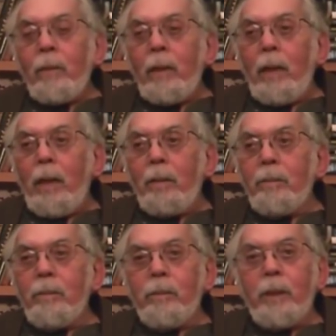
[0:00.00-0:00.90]

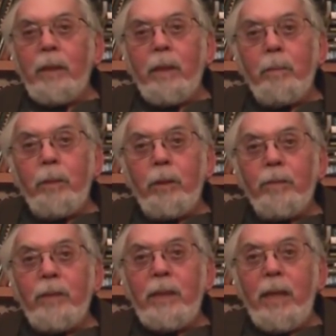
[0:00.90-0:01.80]
with their Book
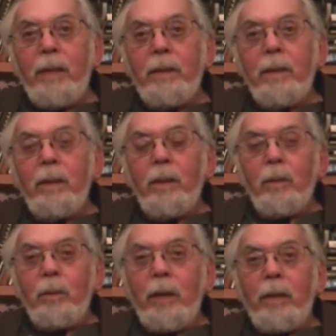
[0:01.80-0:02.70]
of the Dead,
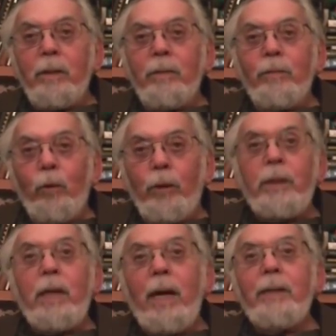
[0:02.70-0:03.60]
where the
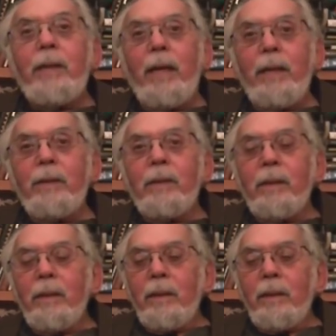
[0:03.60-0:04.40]
49 days,